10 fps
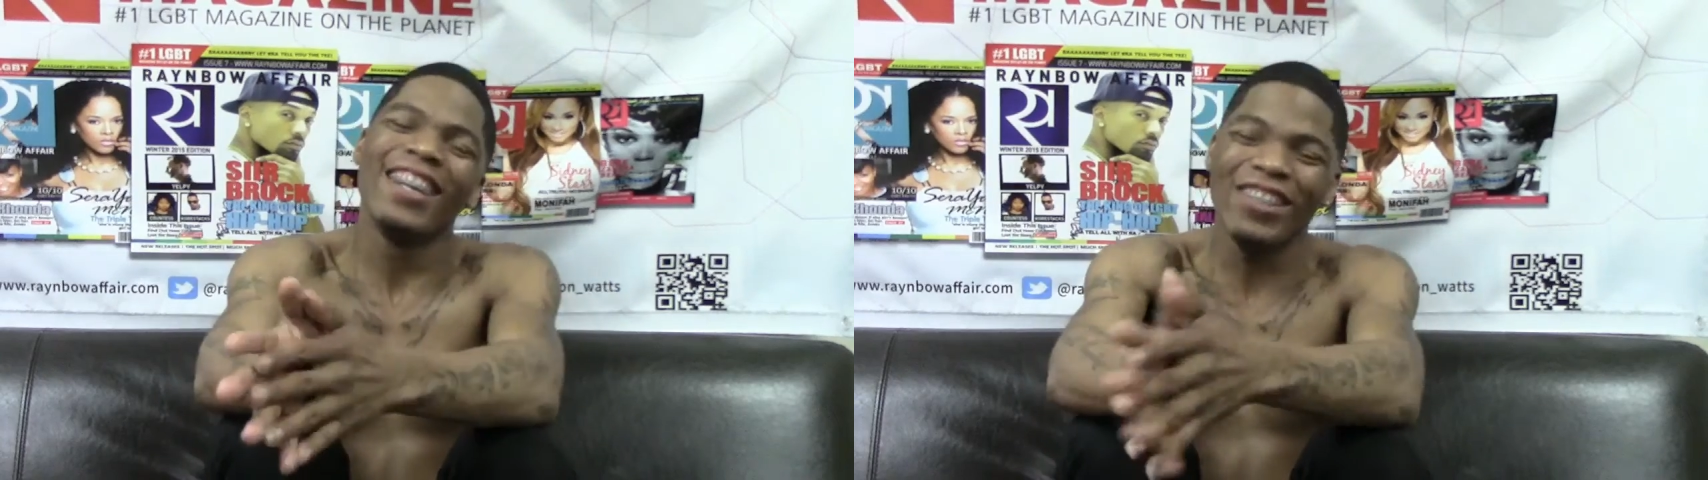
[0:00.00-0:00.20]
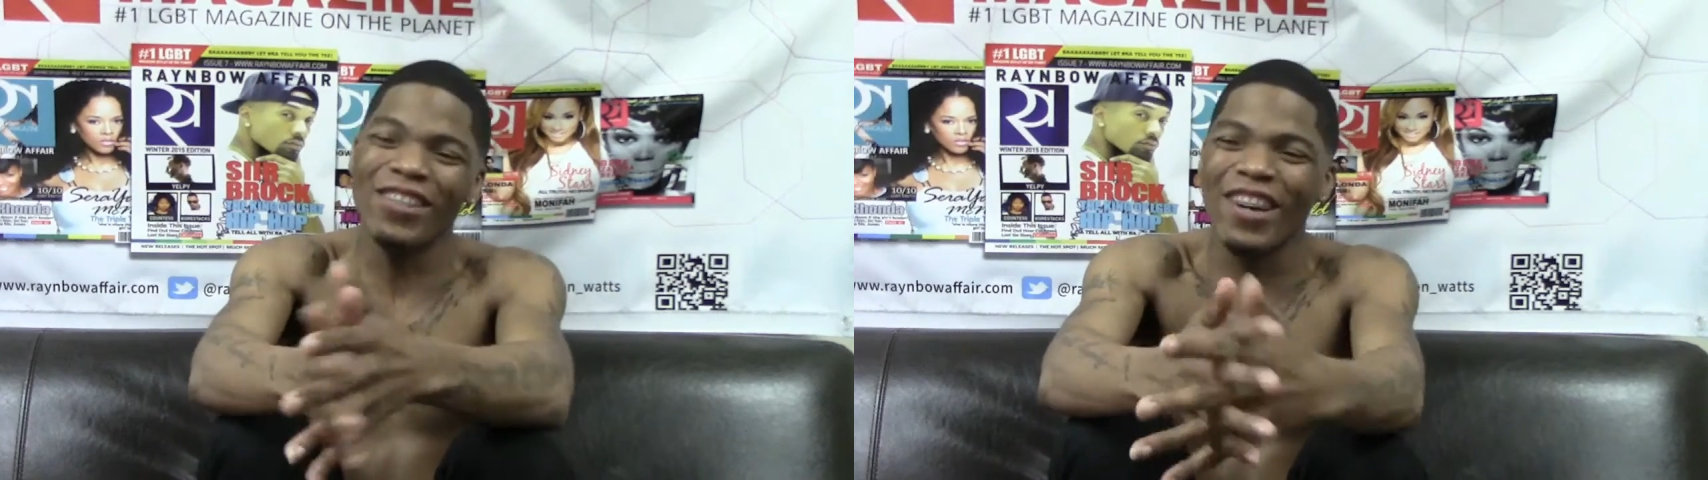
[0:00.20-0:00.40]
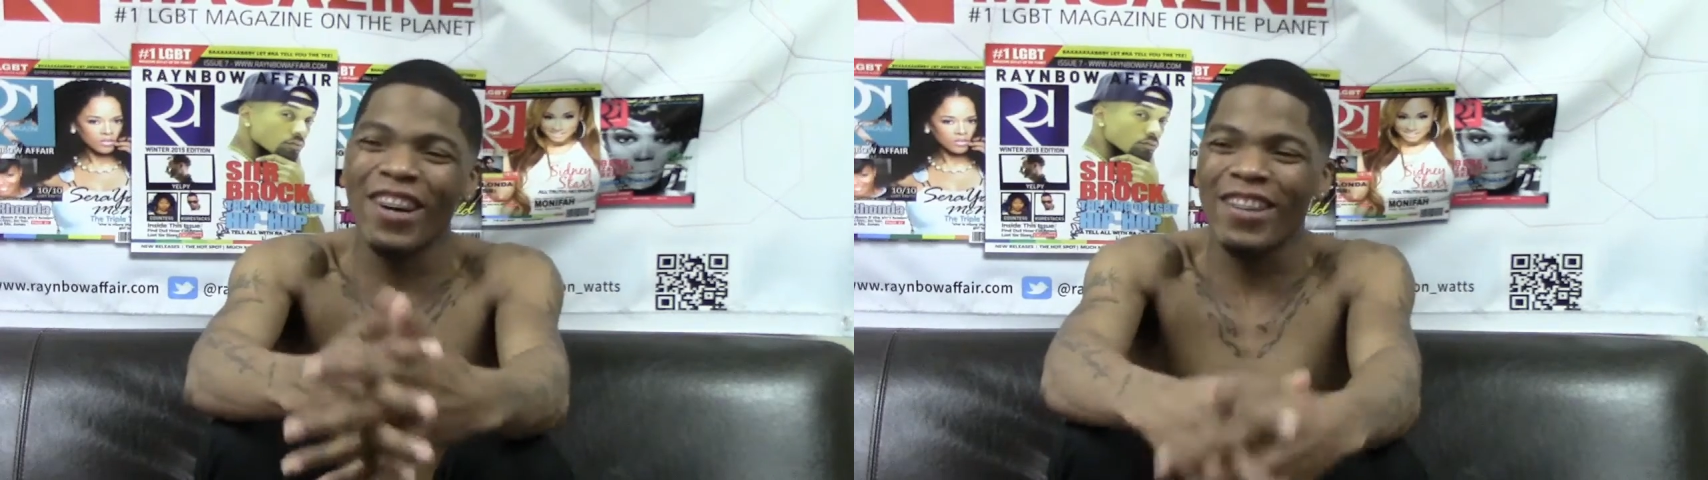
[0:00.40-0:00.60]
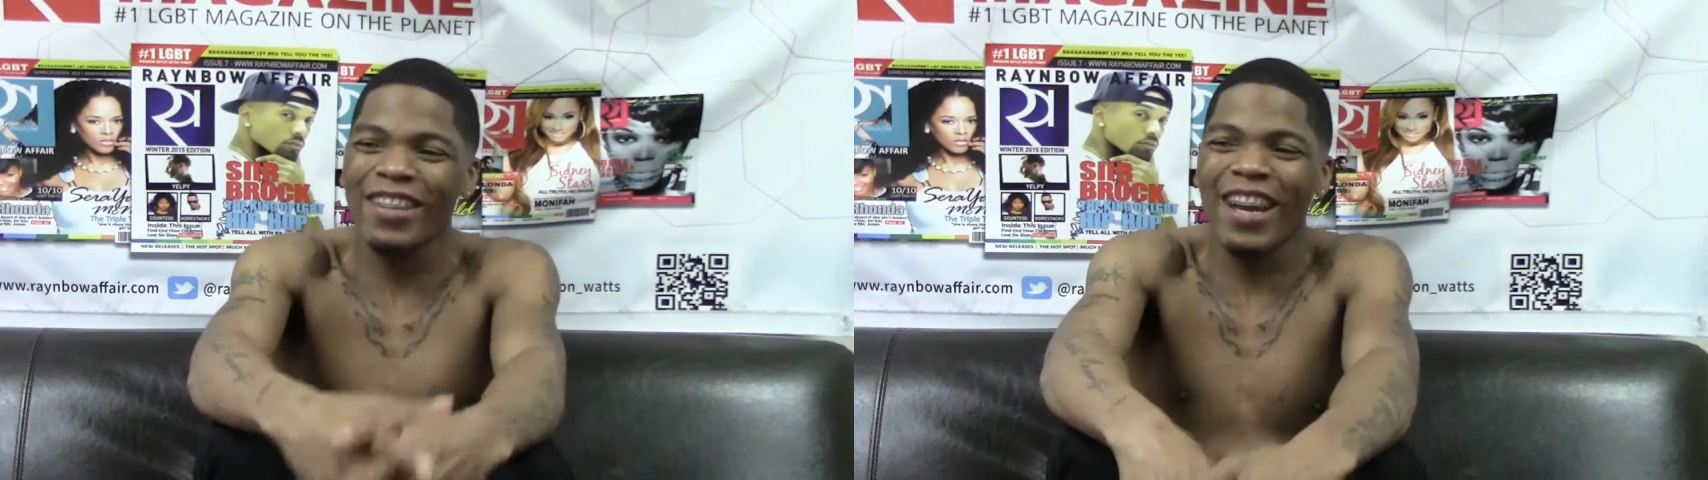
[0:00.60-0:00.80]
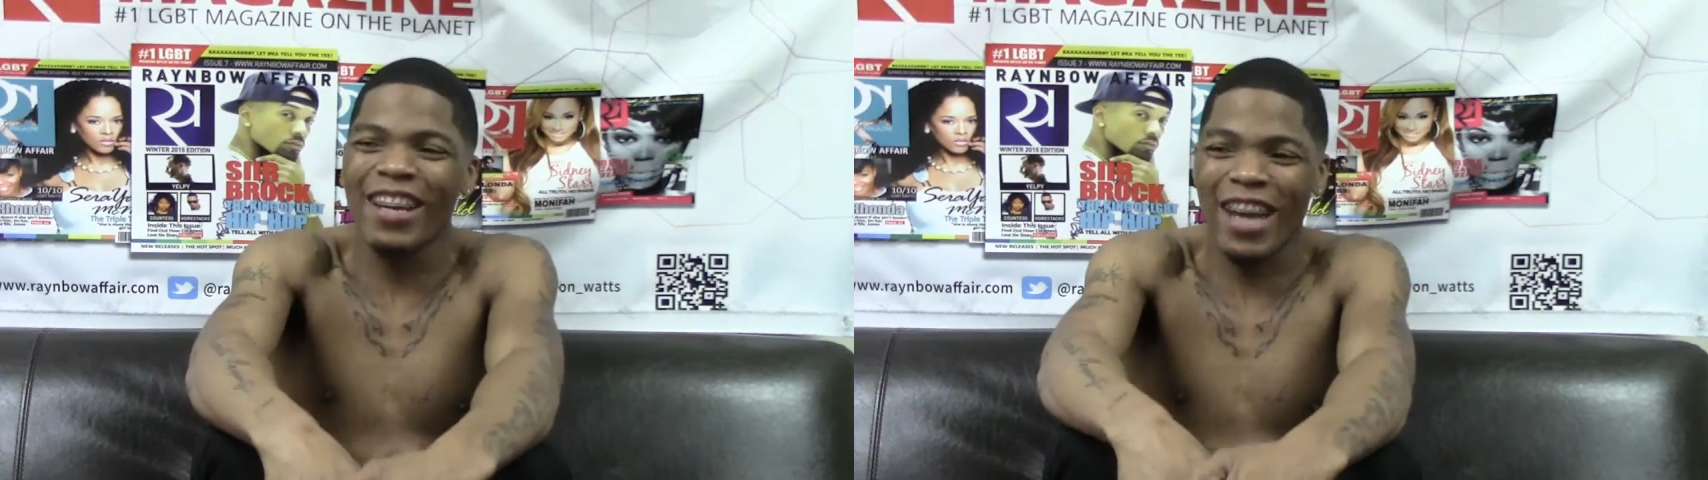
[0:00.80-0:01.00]
you know,
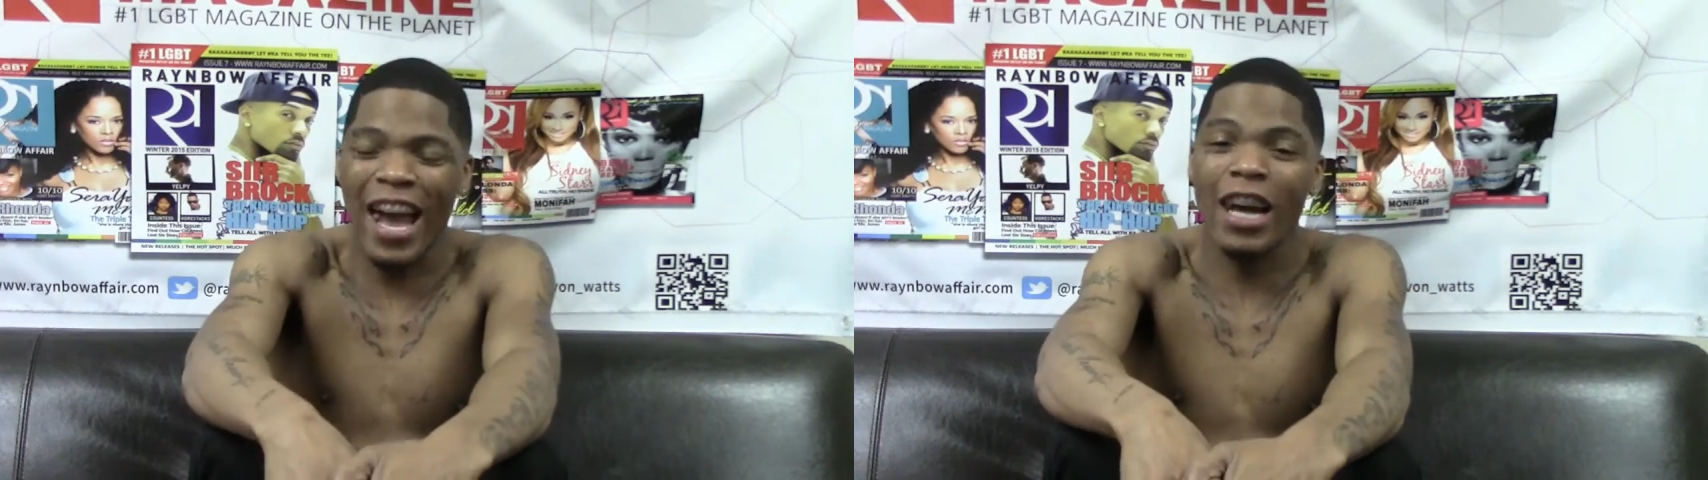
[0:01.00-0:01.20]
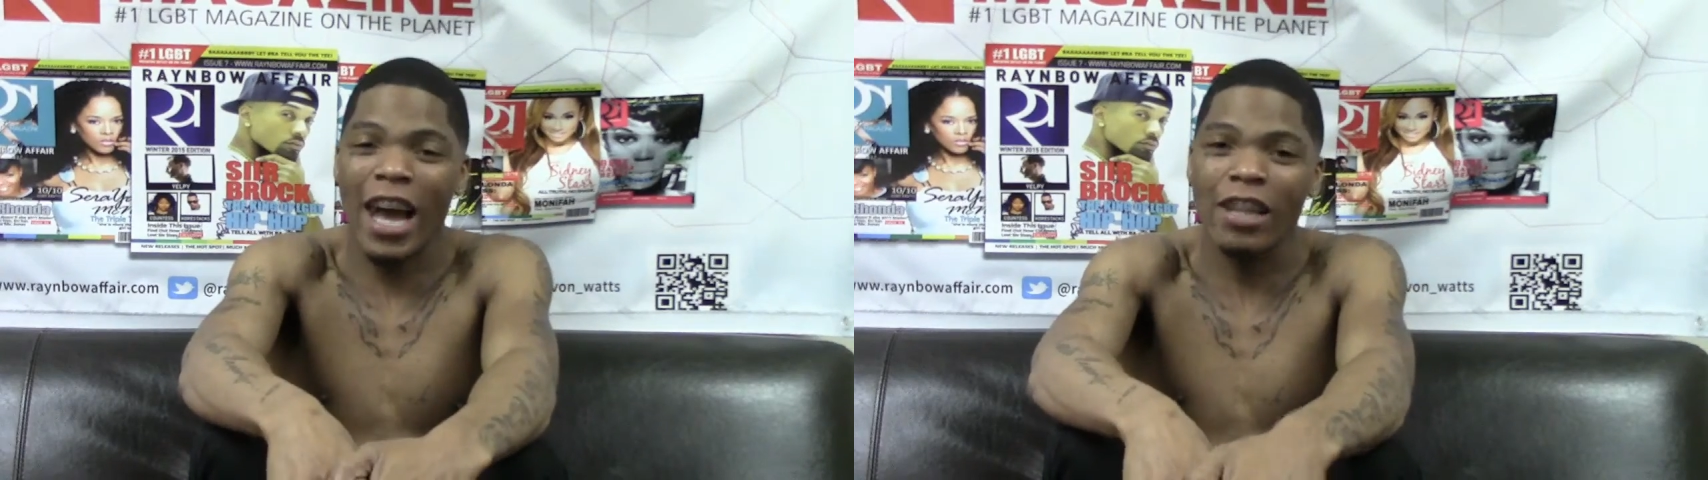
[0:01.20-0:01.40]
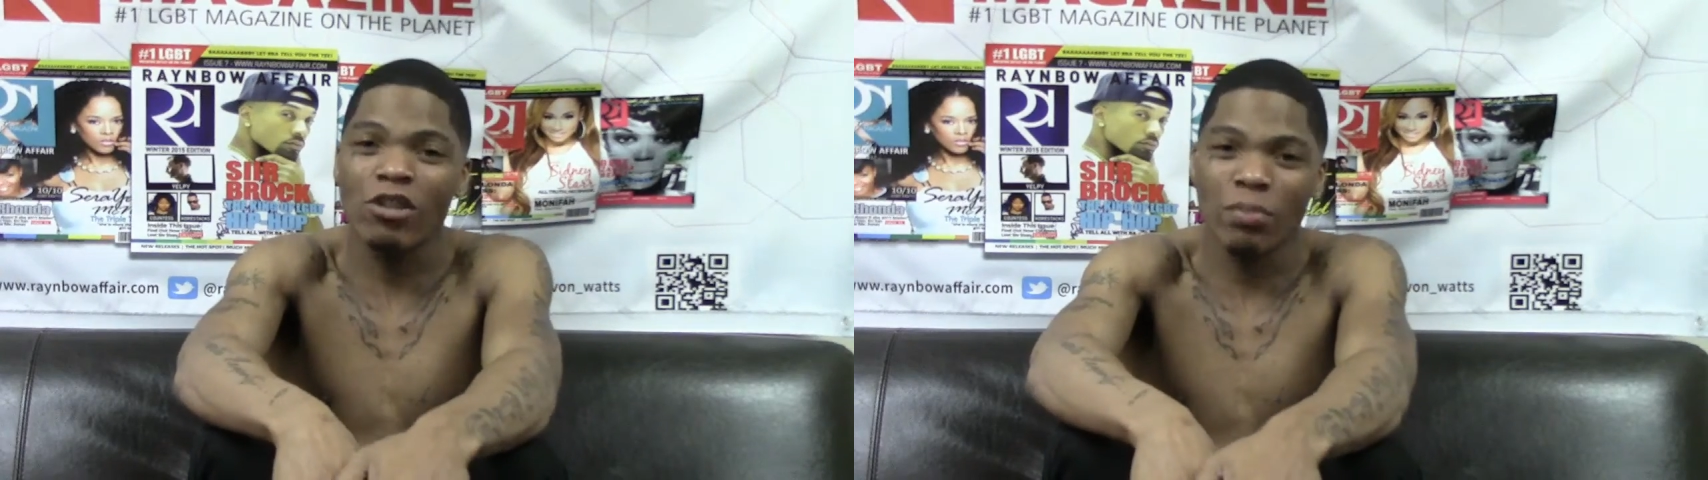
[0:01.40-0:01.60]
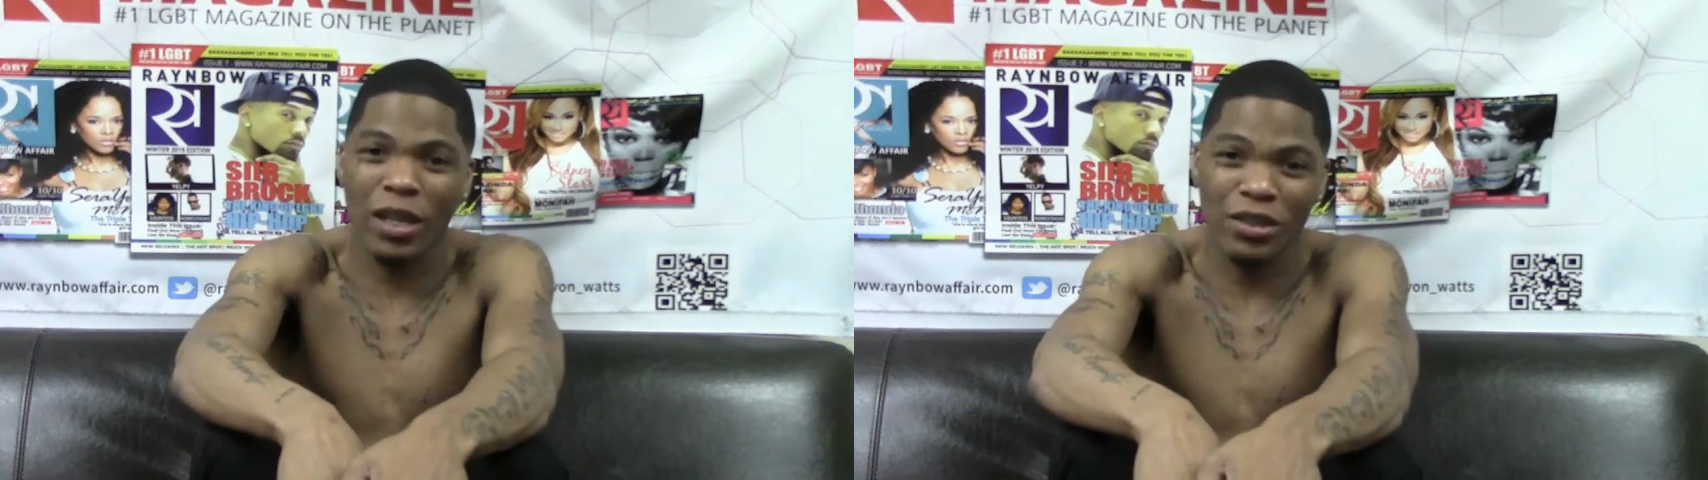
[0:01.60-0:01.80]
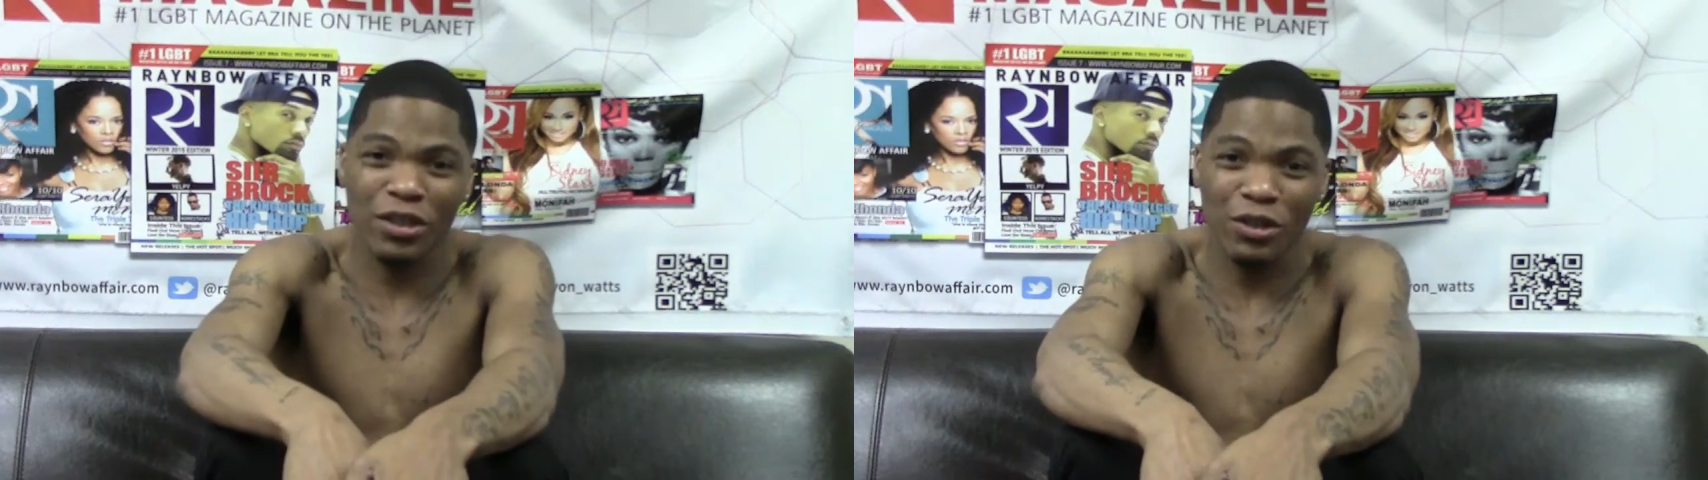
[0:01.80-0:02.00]
like I, I do
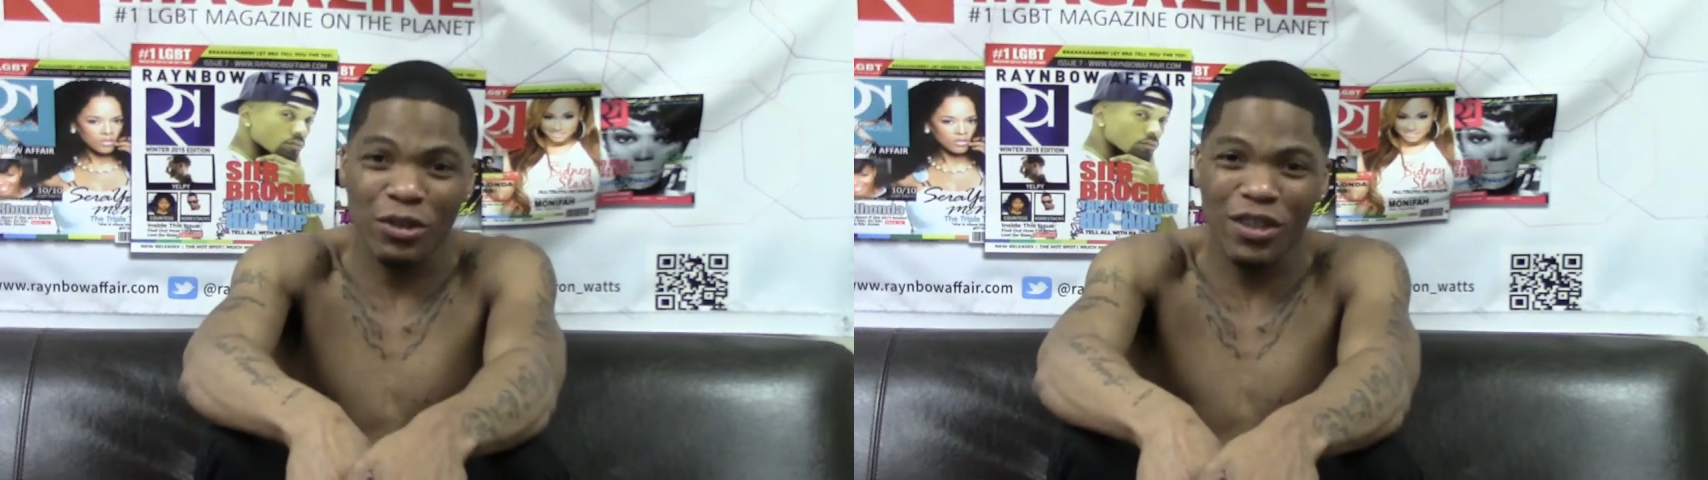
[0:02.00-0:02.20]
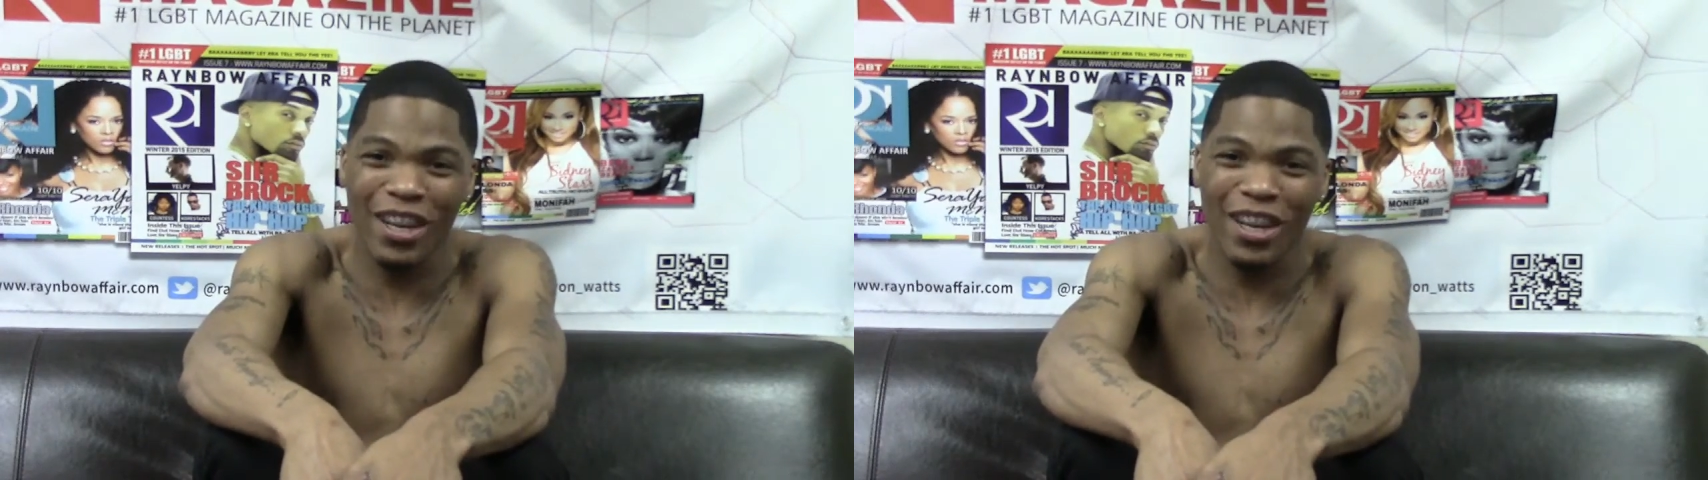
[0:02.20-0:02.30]
prostitute.